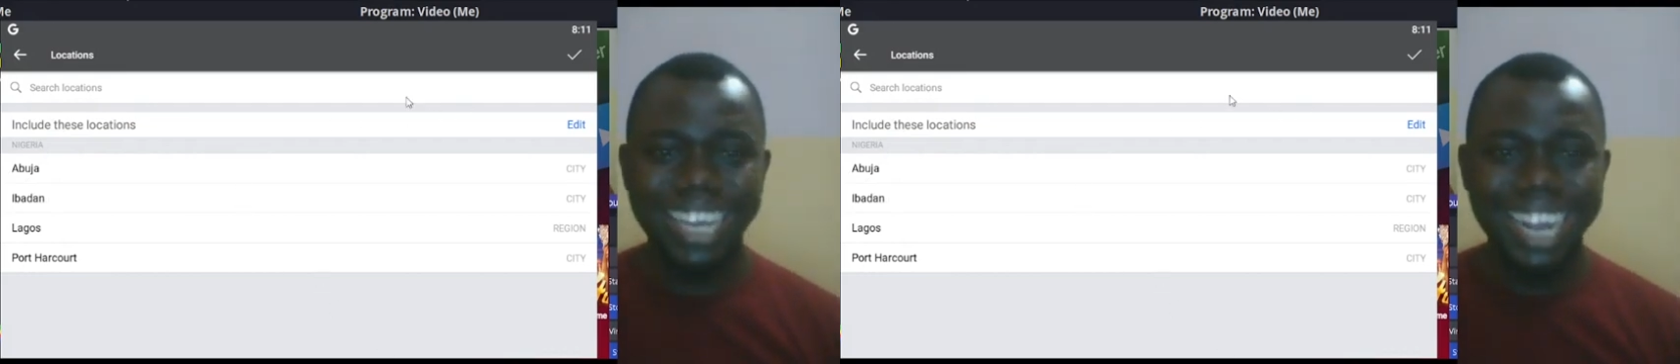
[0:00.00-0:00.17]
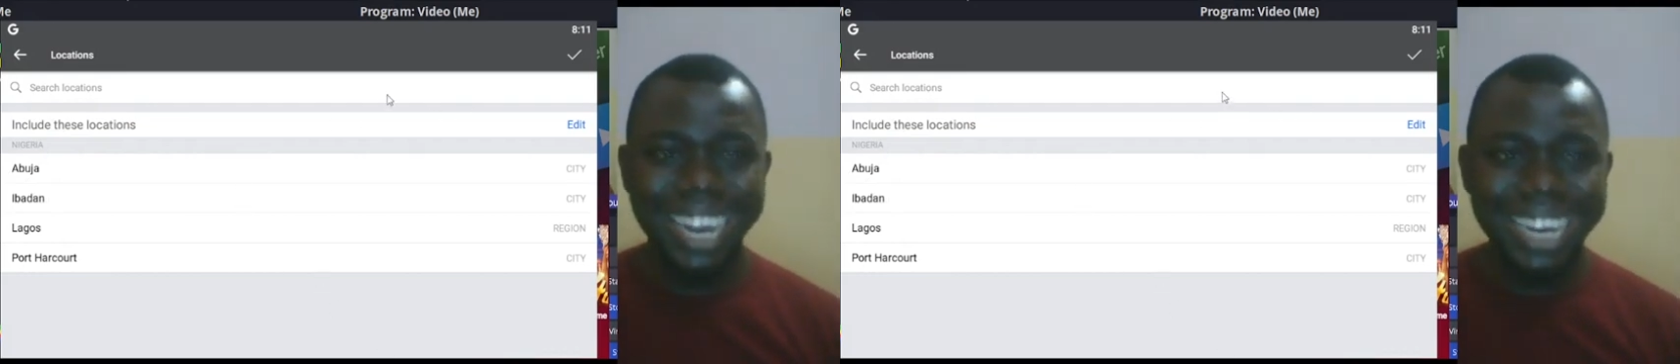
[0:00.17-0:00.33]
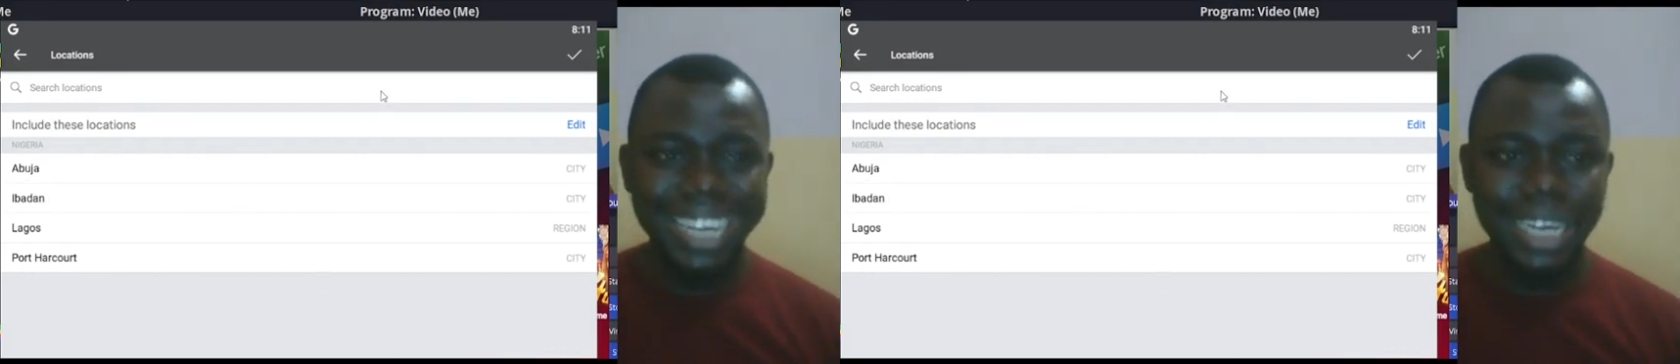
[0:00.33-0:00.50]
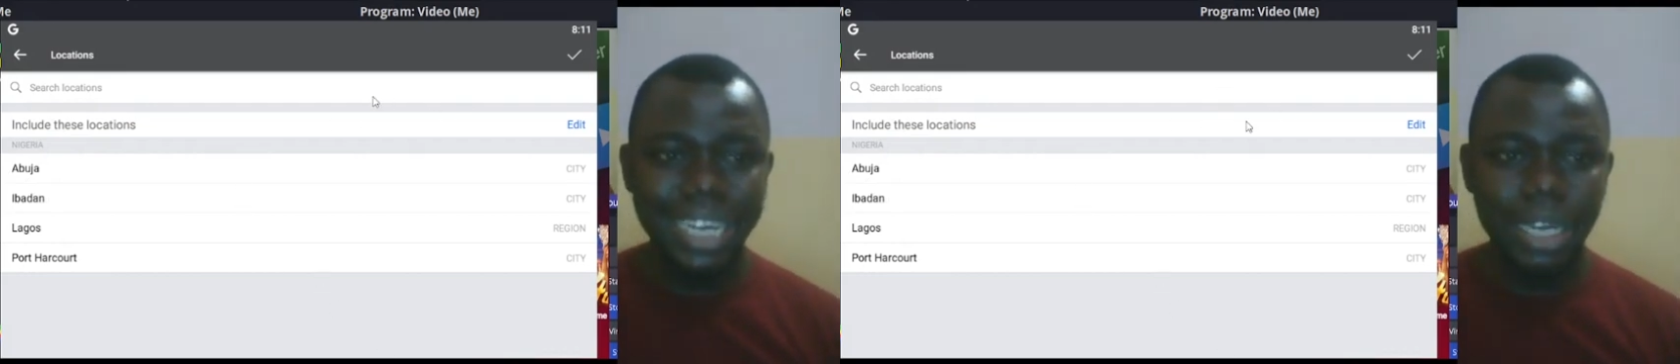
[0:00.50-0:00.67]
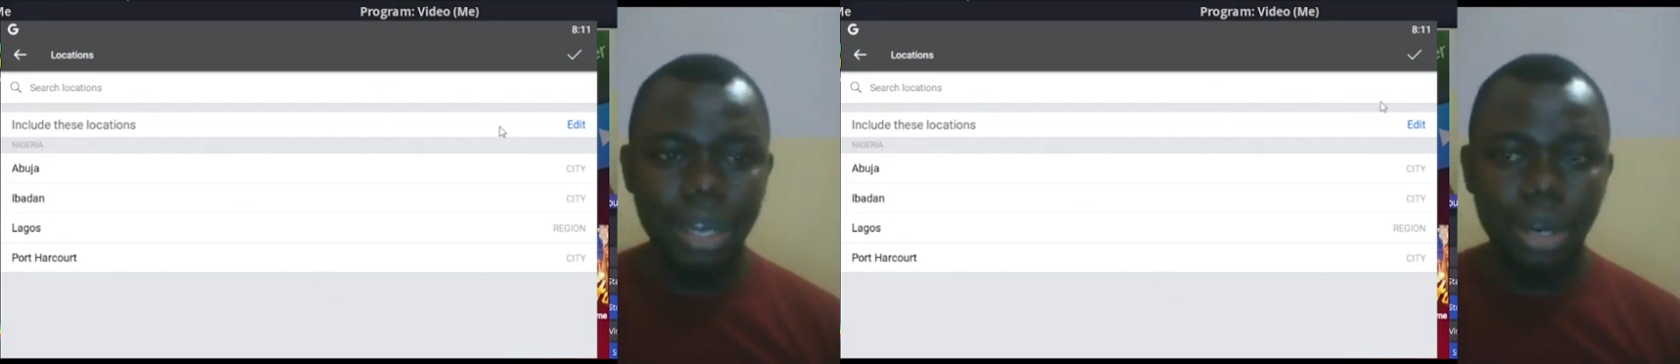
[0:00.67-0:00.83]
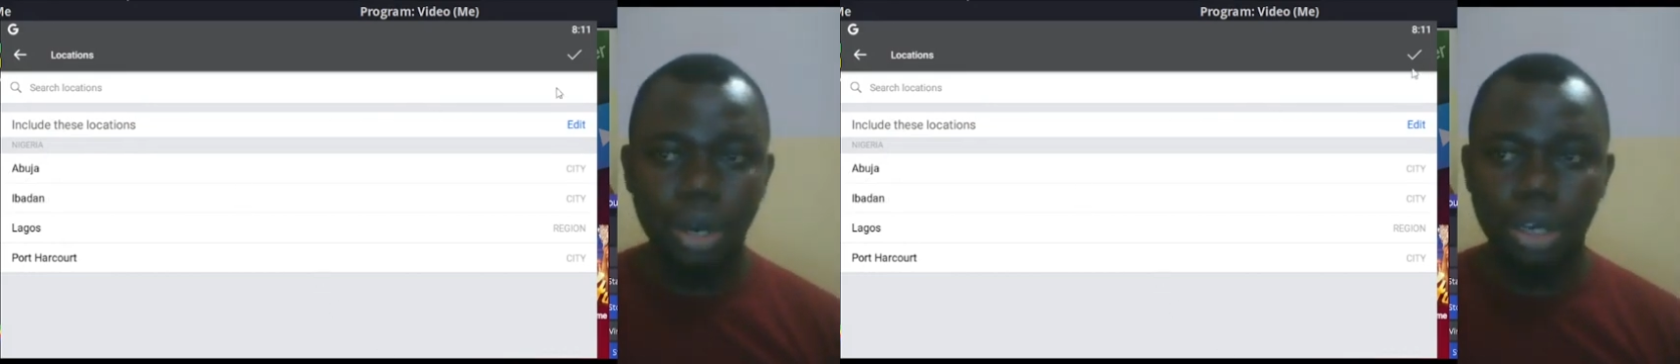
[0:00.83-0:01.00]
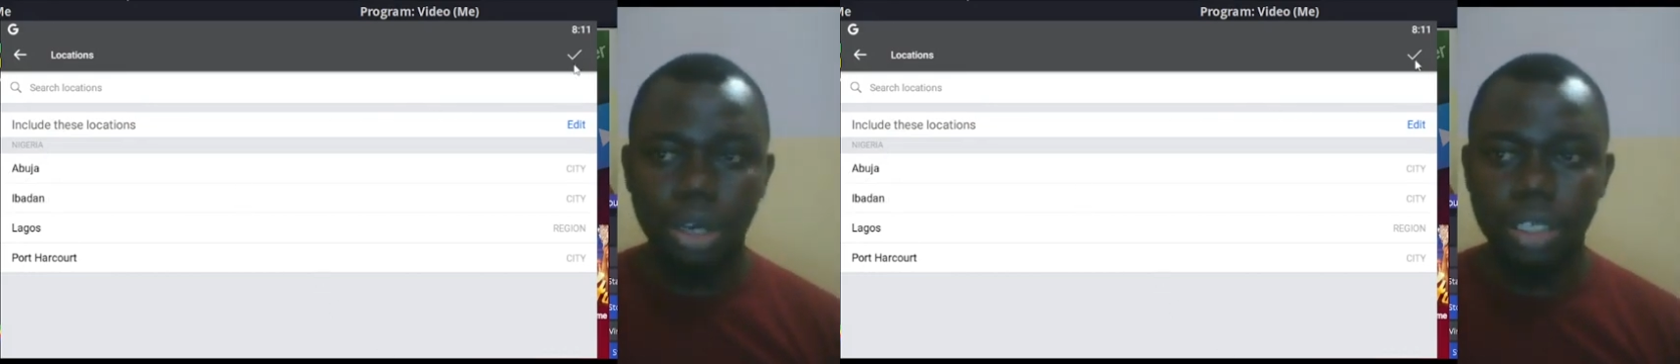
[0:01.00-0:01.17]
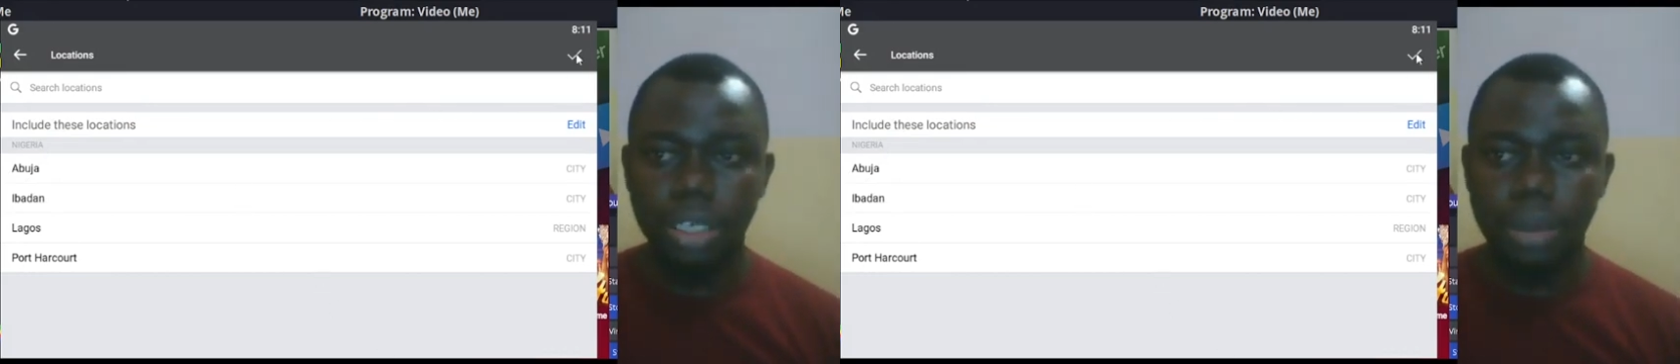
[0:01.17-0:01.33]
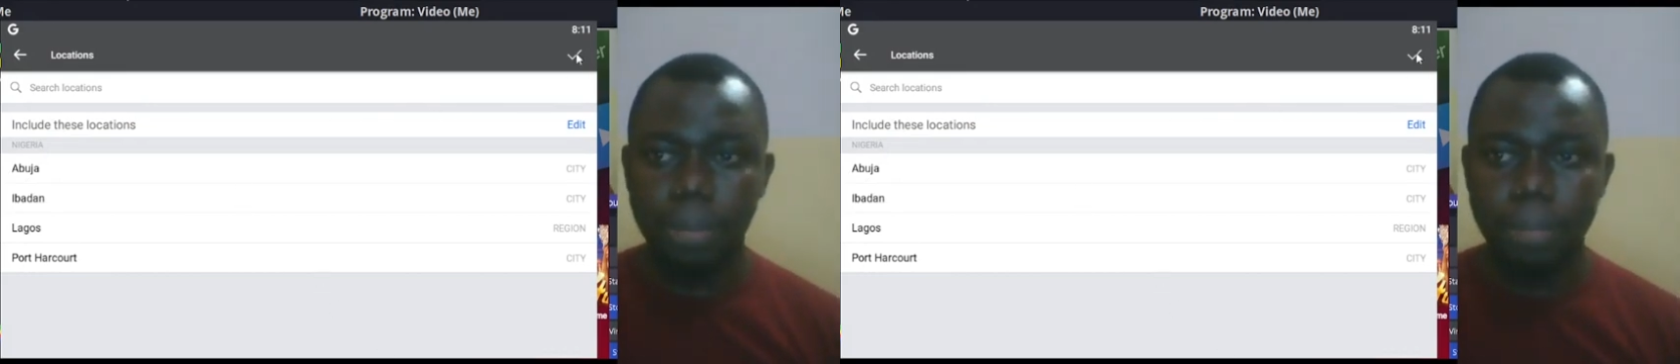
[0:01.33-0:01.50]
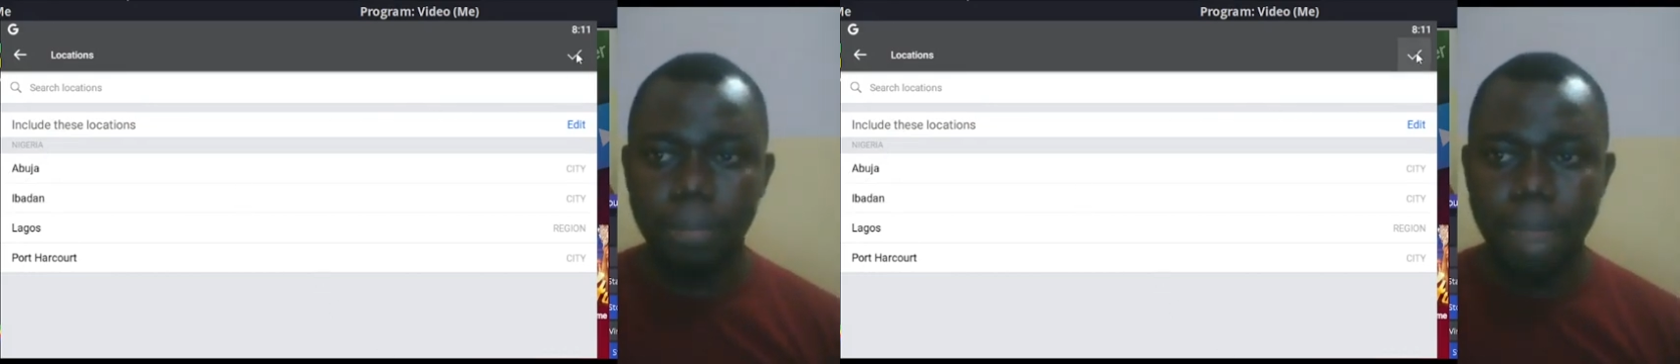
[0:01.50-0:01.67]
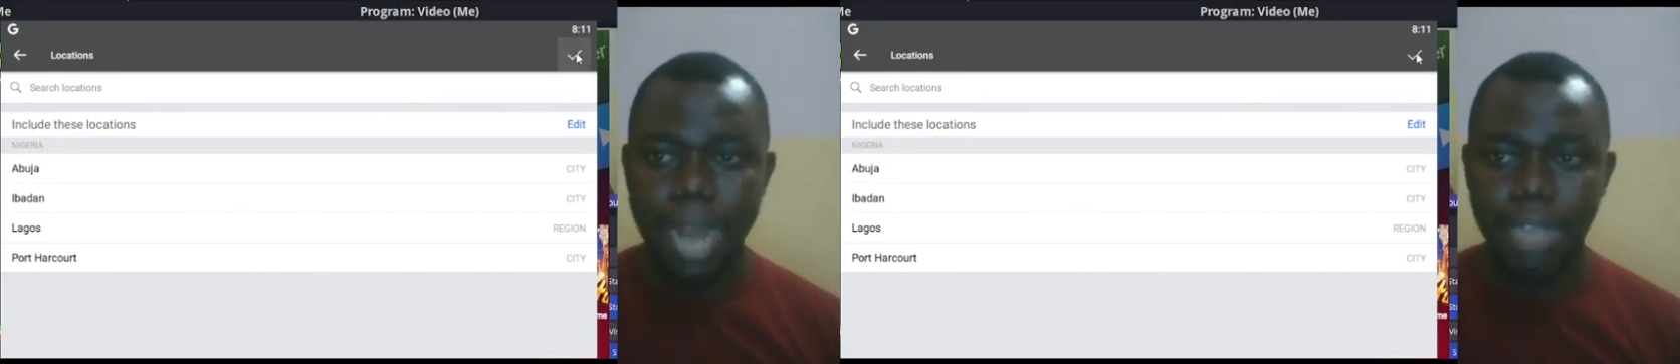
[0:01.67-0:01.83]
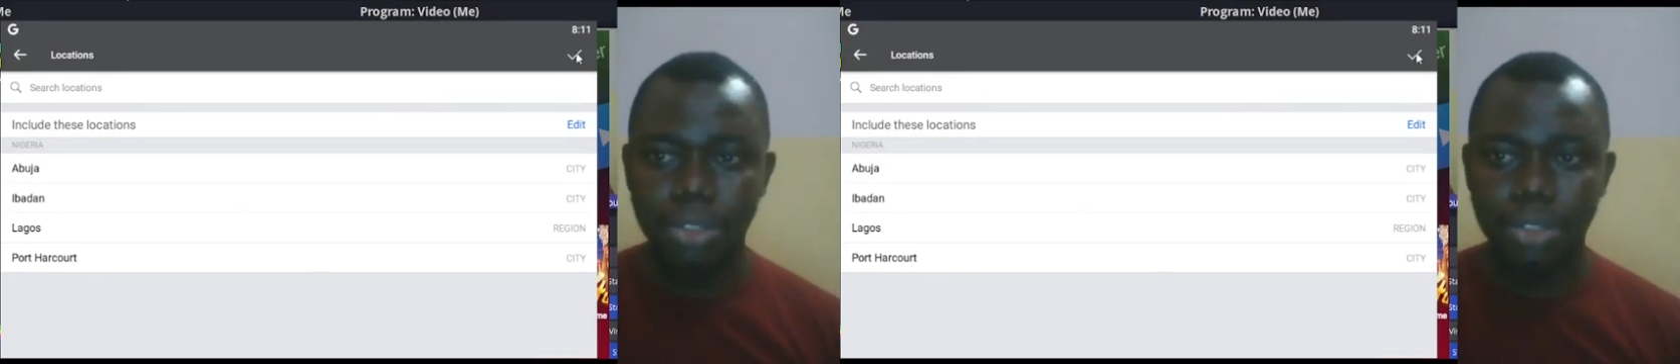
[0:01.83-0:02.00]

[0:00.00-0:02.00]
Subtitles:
click on mark